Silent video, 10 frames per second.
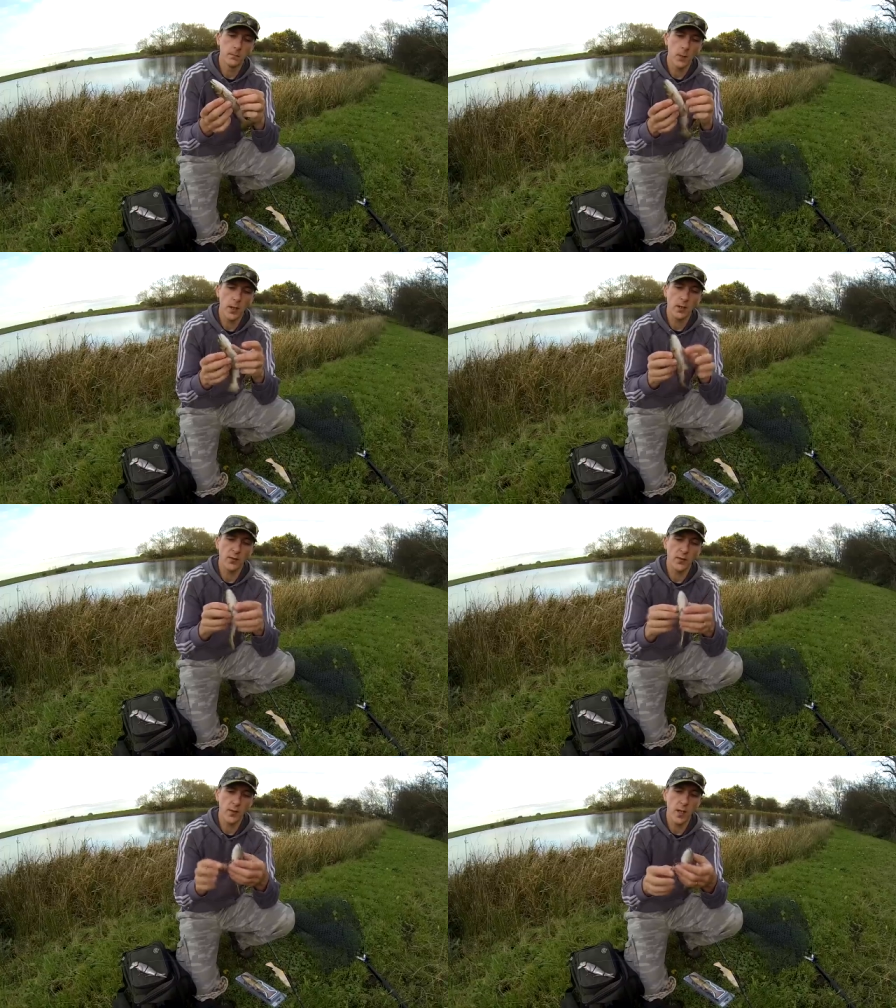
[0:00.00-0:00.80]
or you can
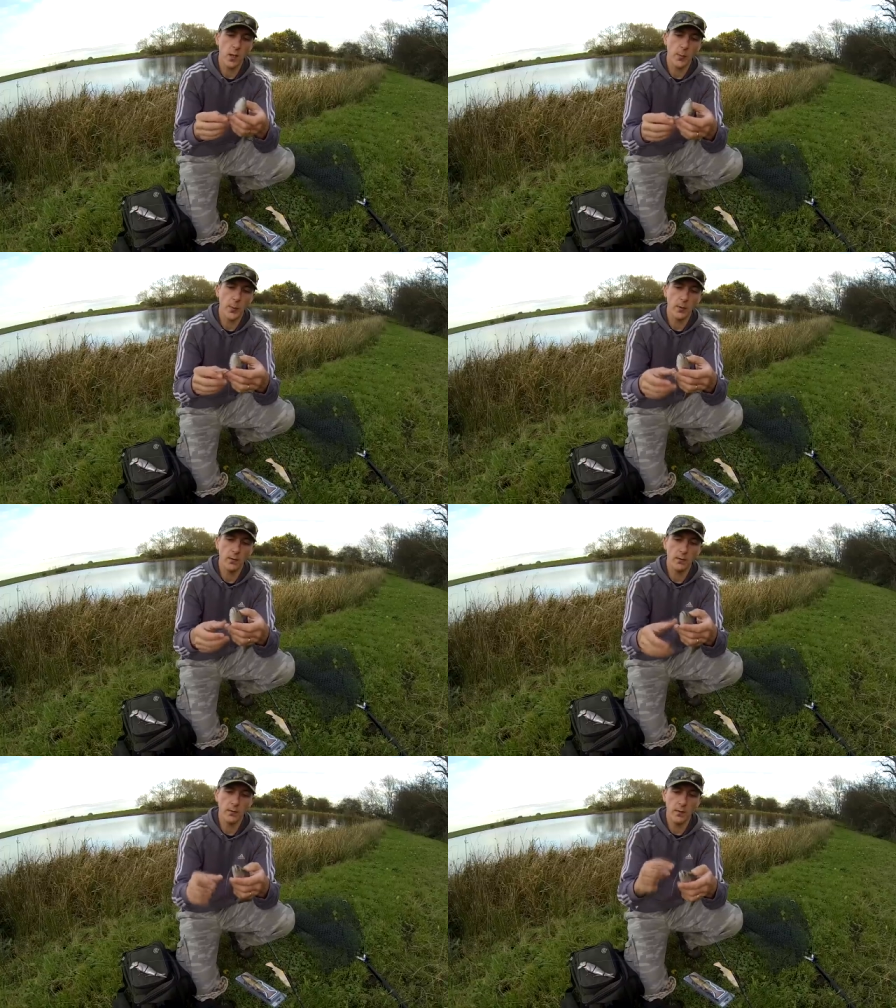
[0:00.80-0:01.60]
set it up
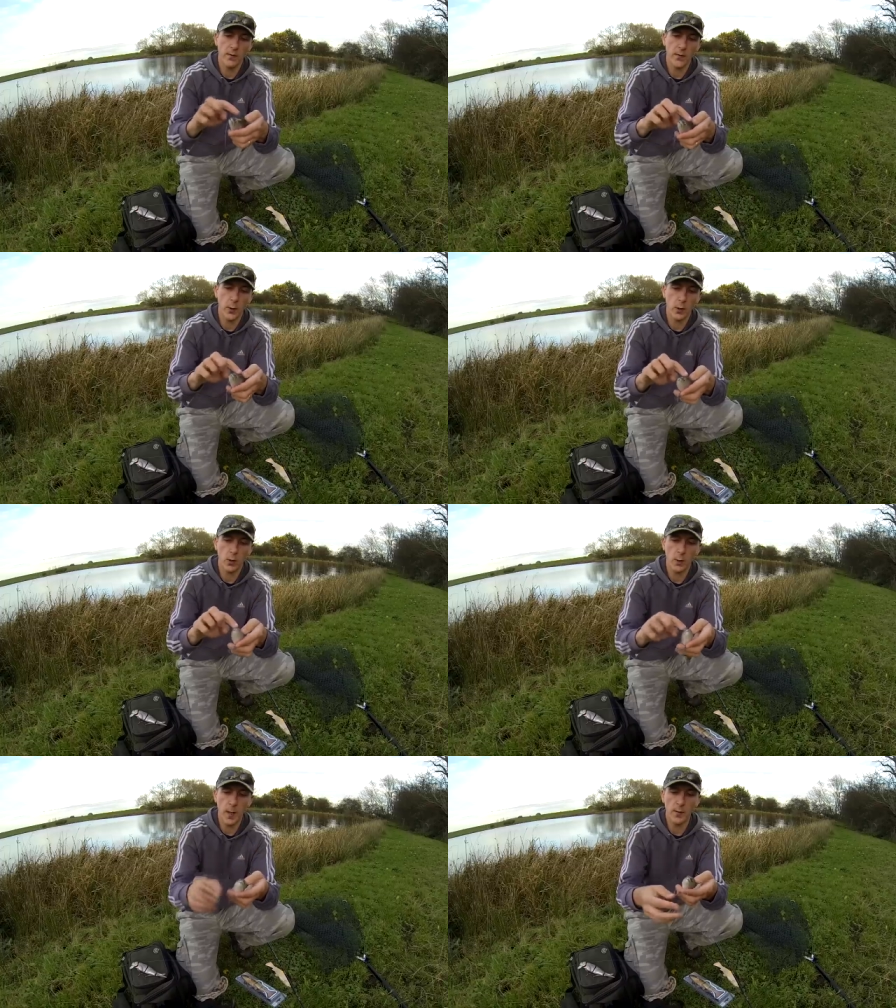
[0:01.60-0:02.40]
hooks to
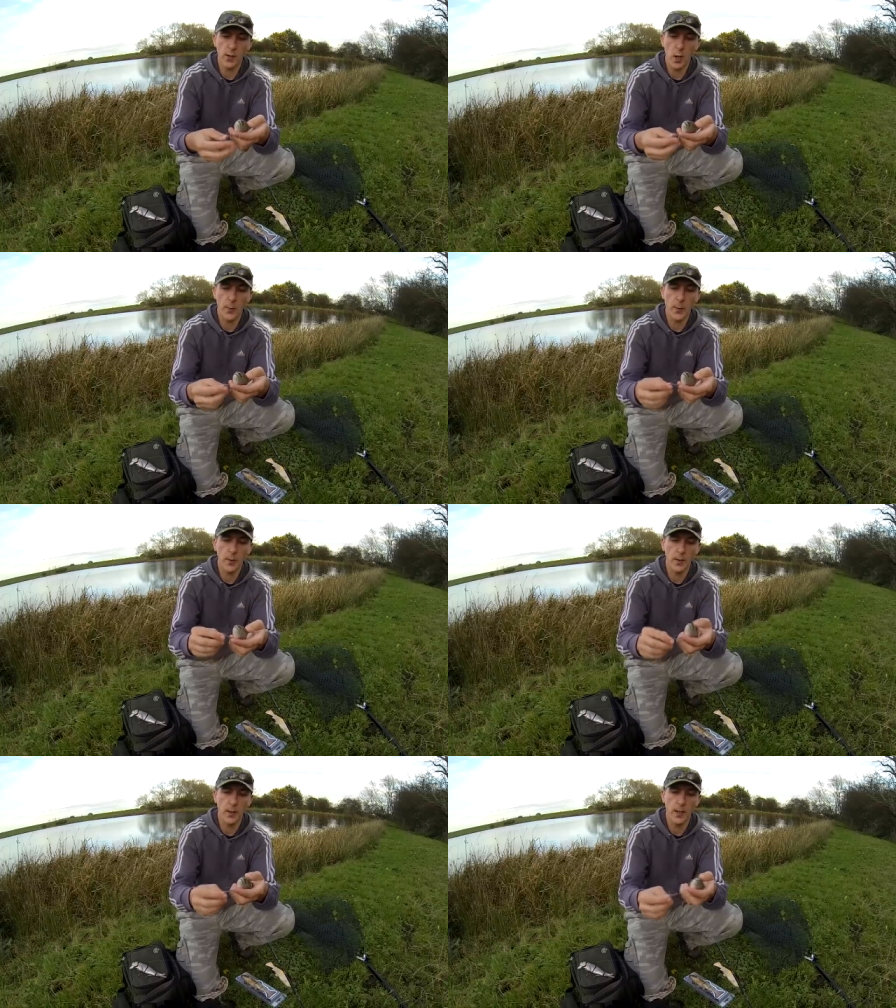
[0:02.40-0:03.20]
come out the top
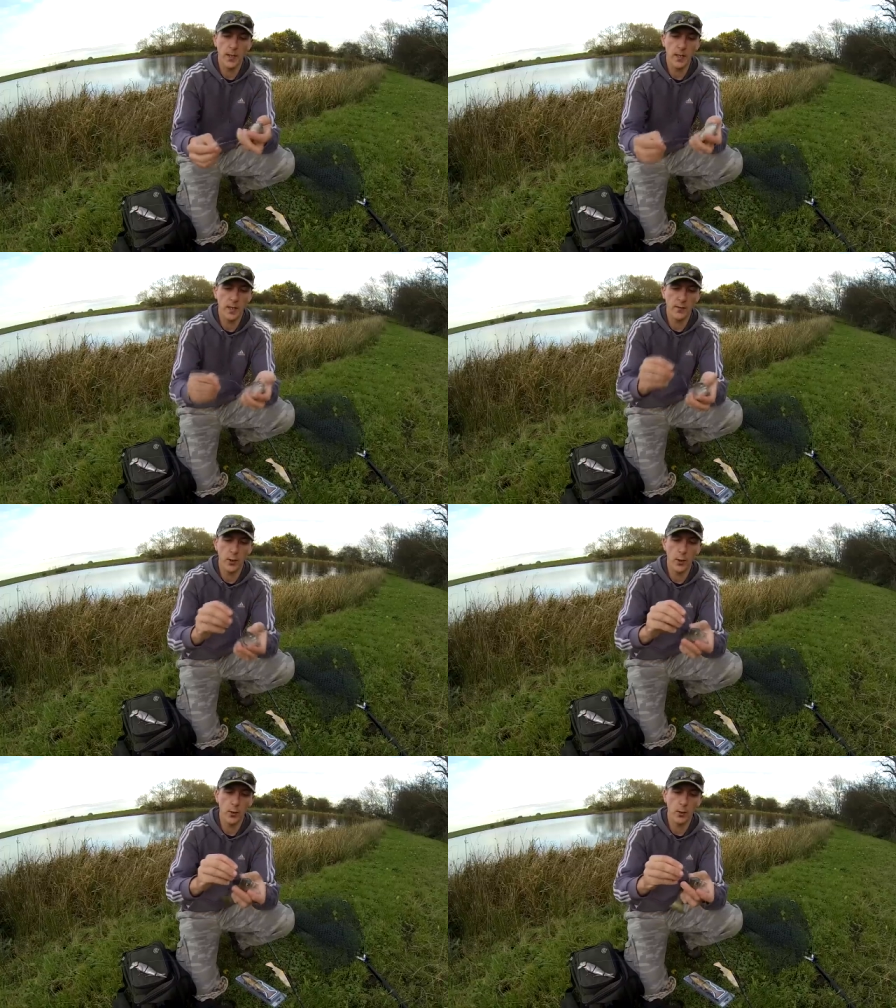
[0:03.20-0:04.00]
and then you'll have your,
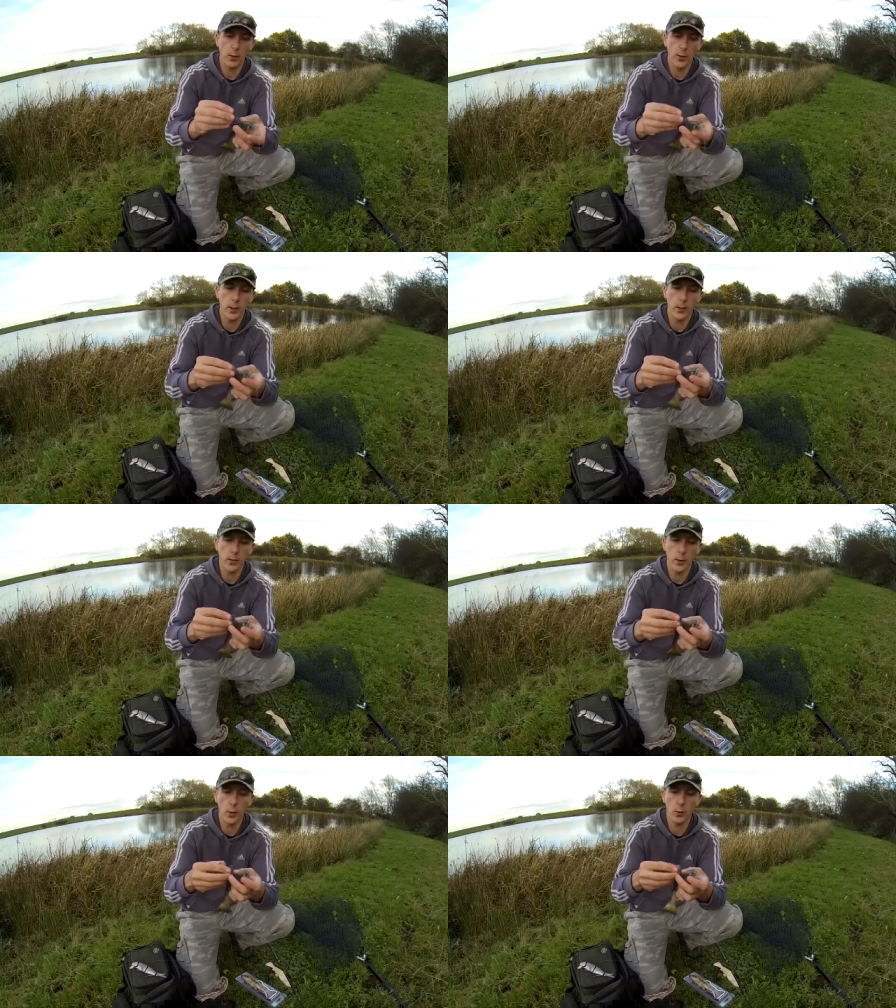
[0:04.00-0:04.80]
ho your, your
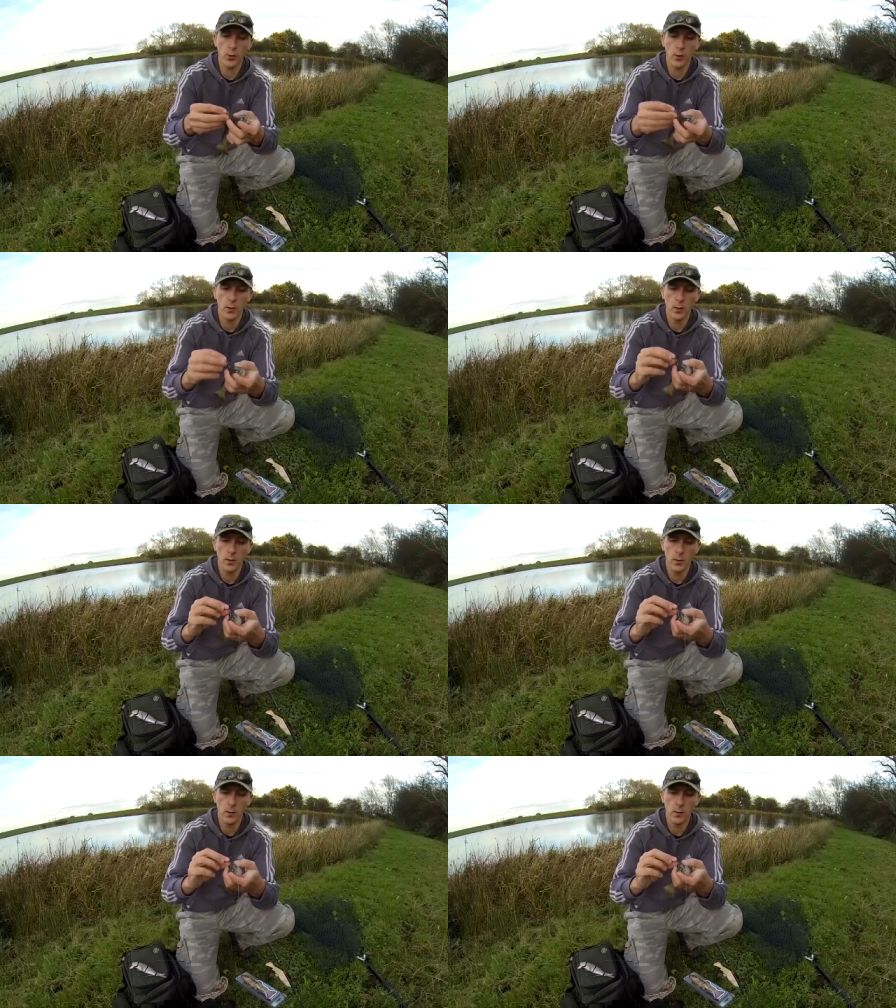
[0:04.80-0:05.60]
hooks
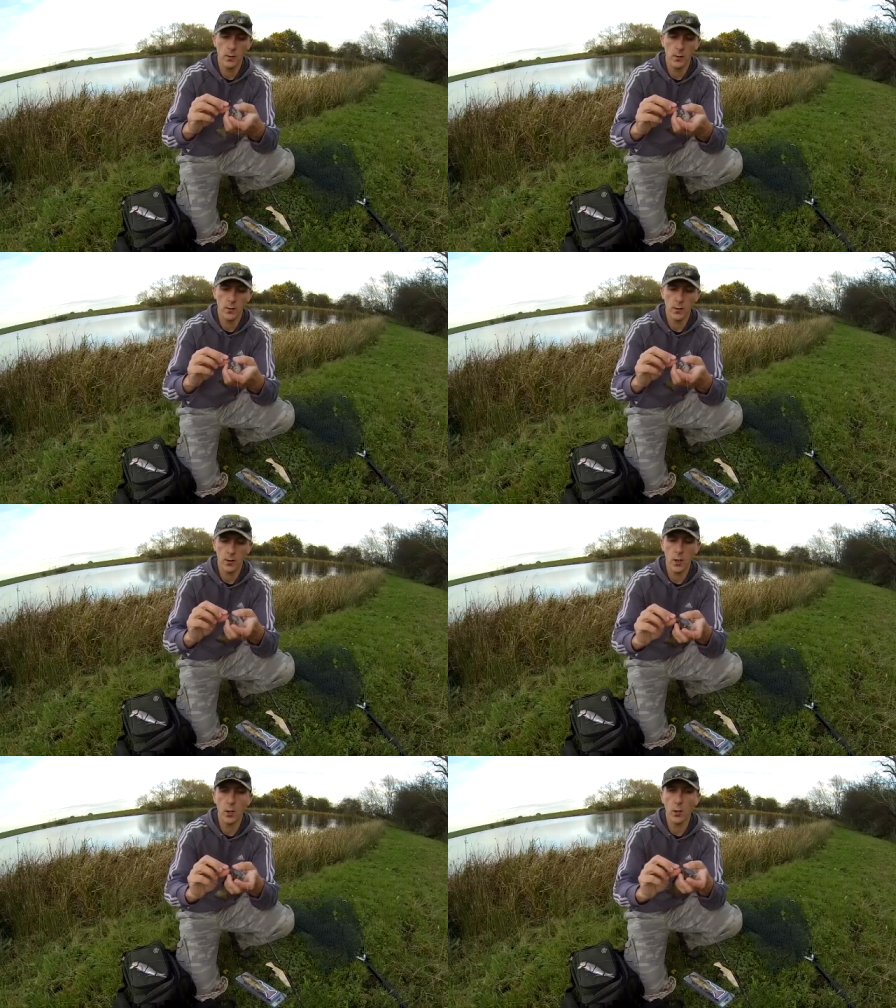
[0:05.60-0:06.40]
so it's
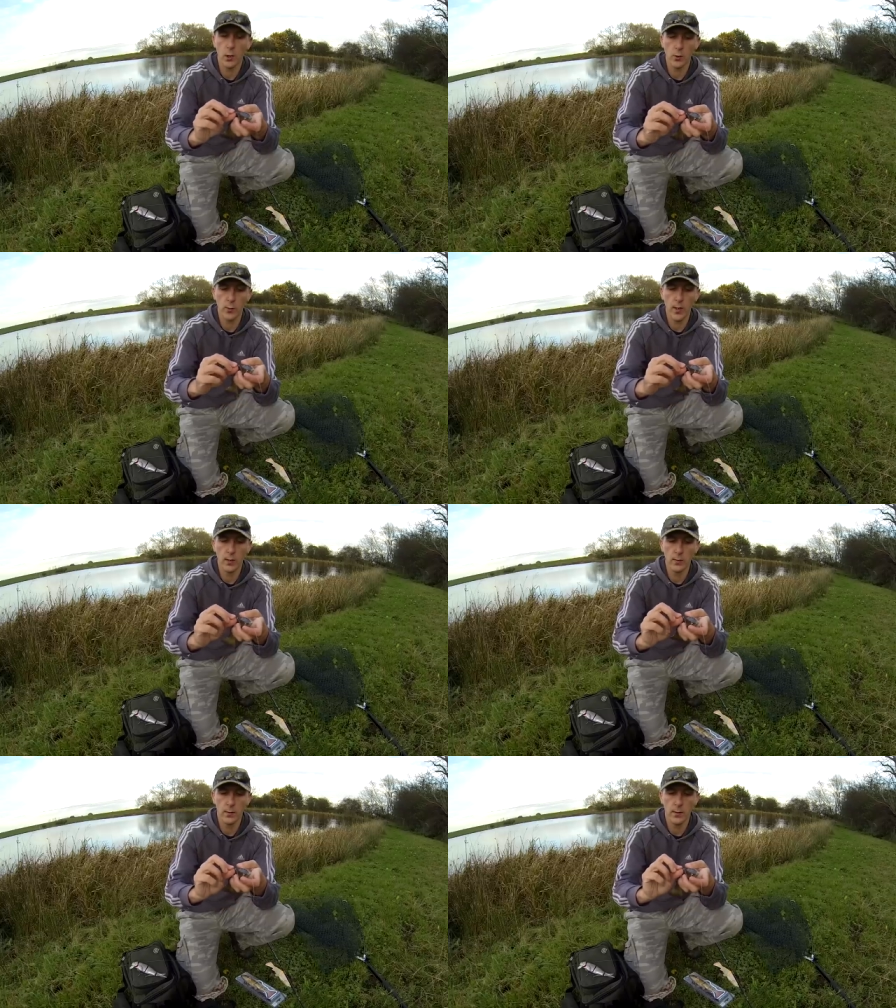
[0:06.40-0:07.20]
got a hole as well
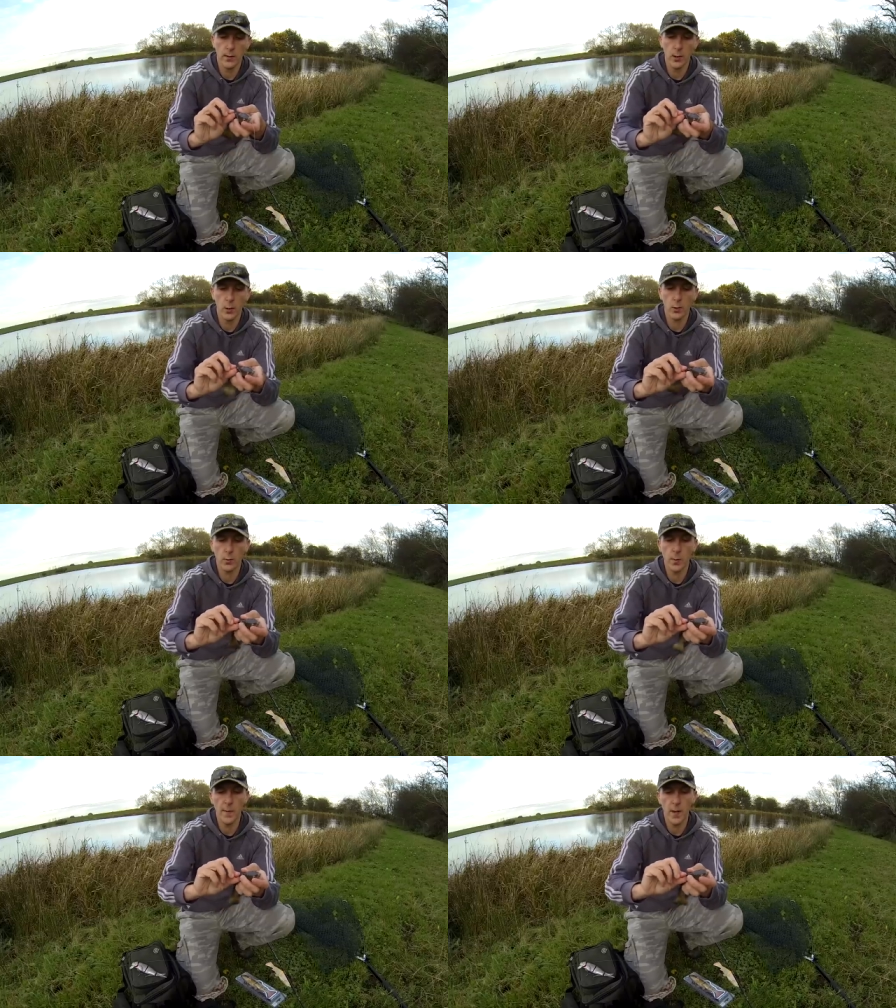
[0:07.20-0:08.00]
and your hooks
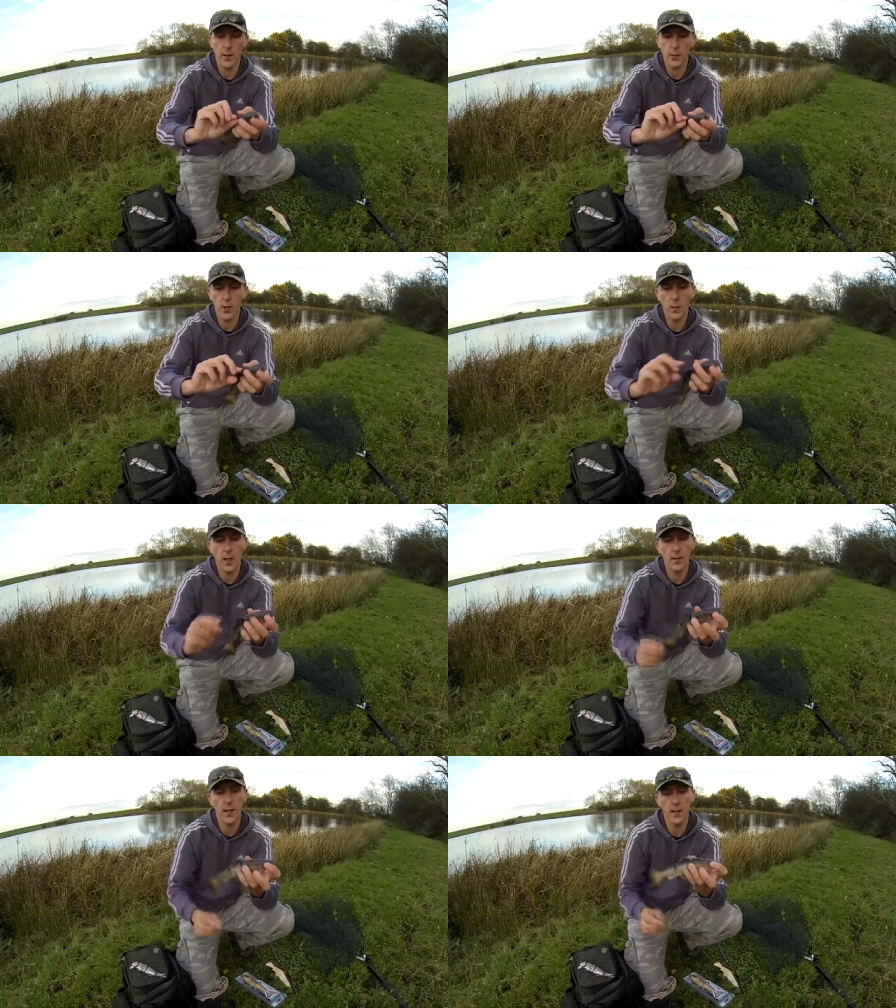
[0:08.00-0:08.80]
will be mounted on top
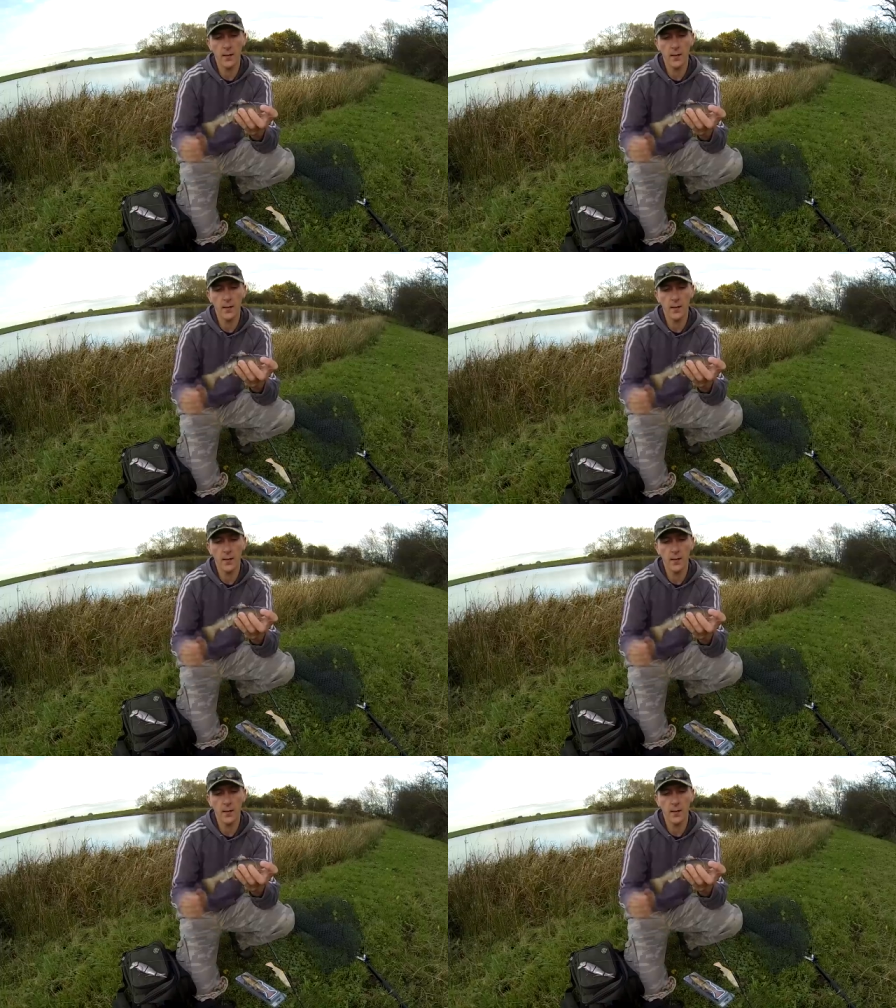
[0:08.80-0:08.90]
like that